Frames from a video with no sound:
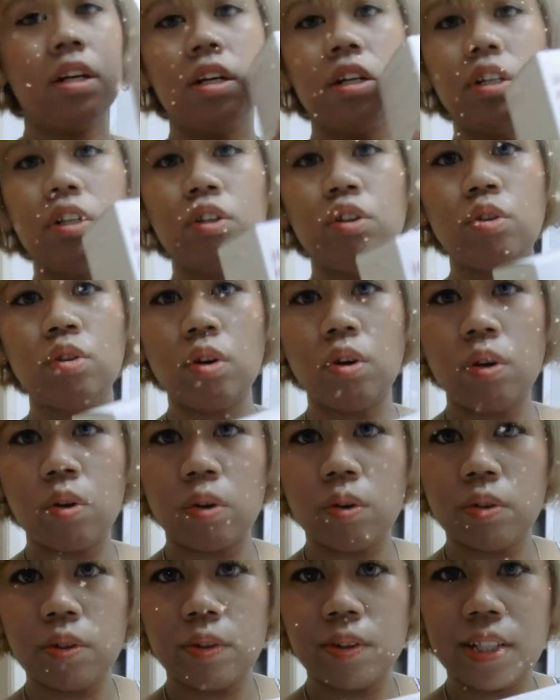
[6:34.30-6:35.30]
So
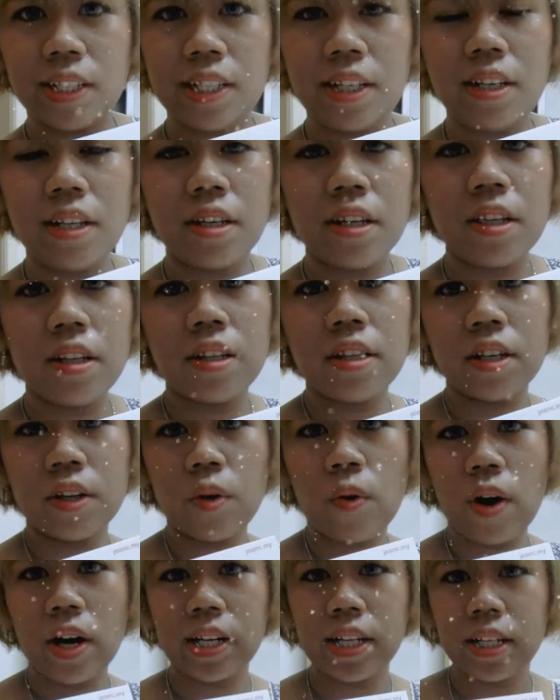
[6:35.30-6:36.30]
you see the
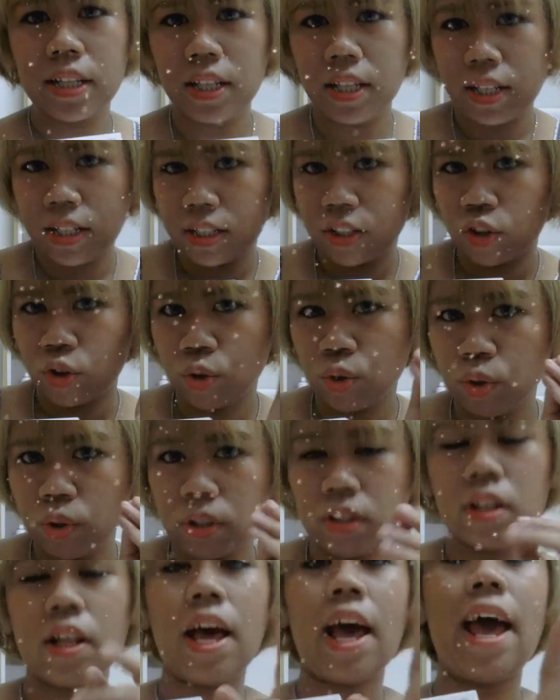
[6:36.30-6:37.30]
quality is good
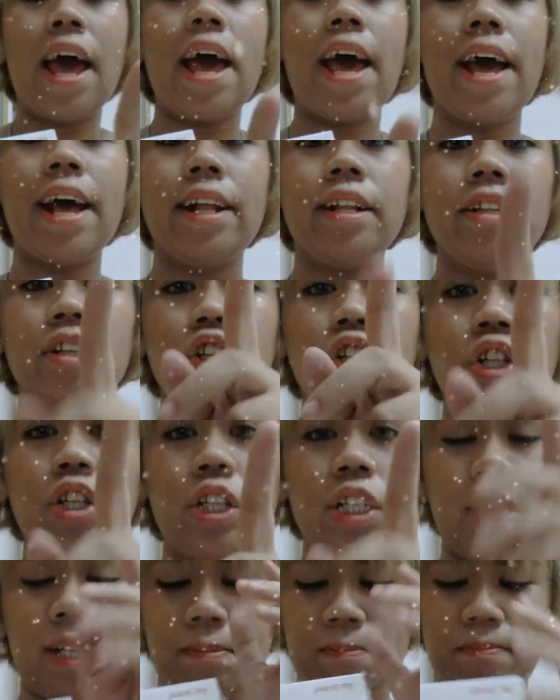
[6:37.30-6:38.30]
and
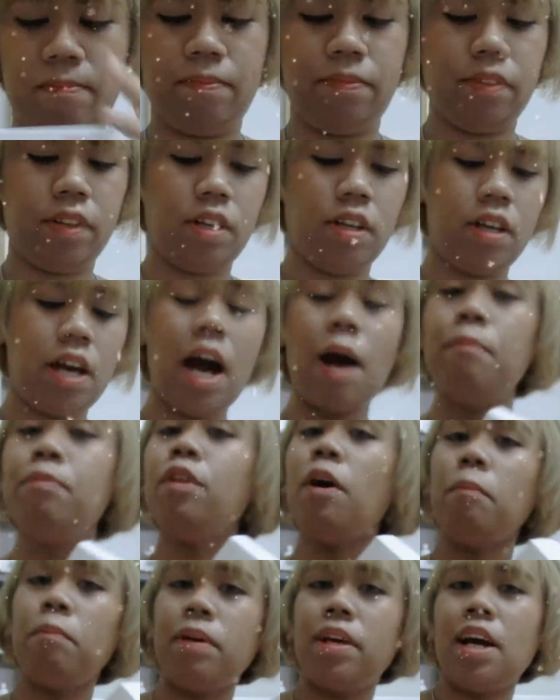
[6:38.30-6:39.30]
cheap. I
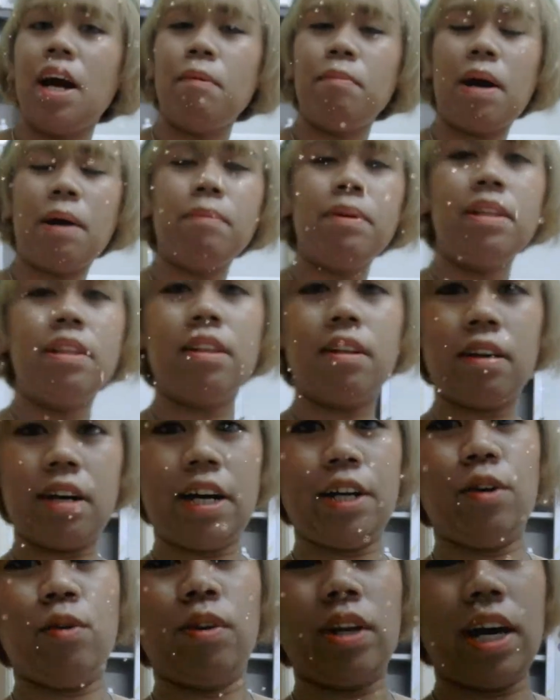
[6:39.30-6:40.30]

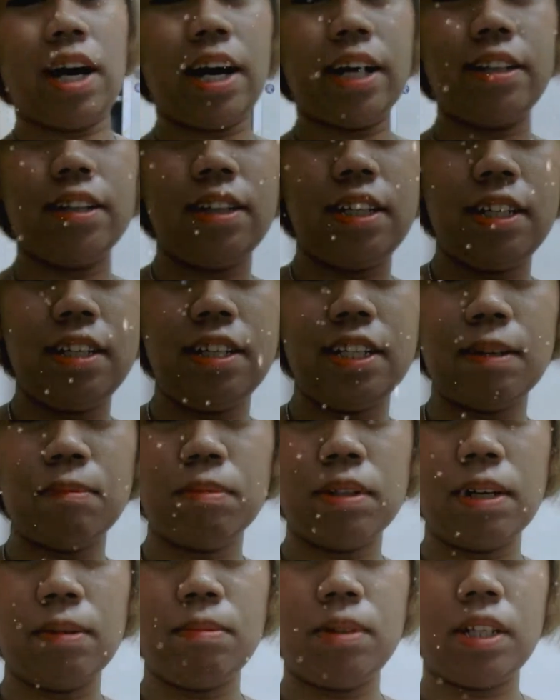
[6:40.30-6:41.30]
know lah, auntie
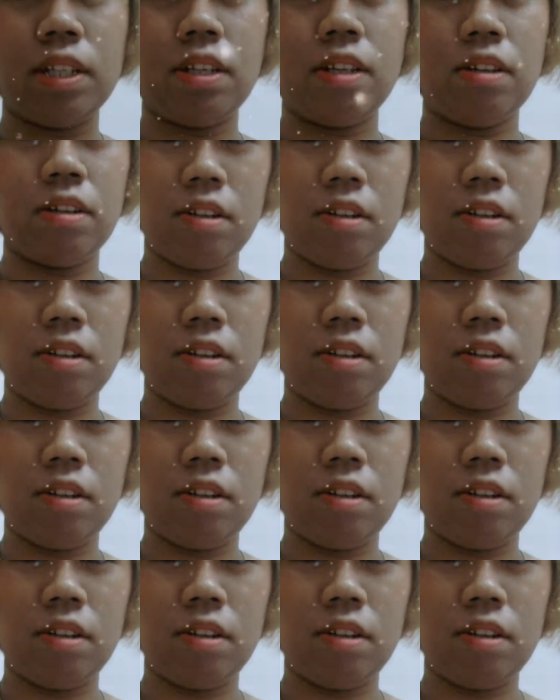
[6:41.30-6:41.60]
sometimes we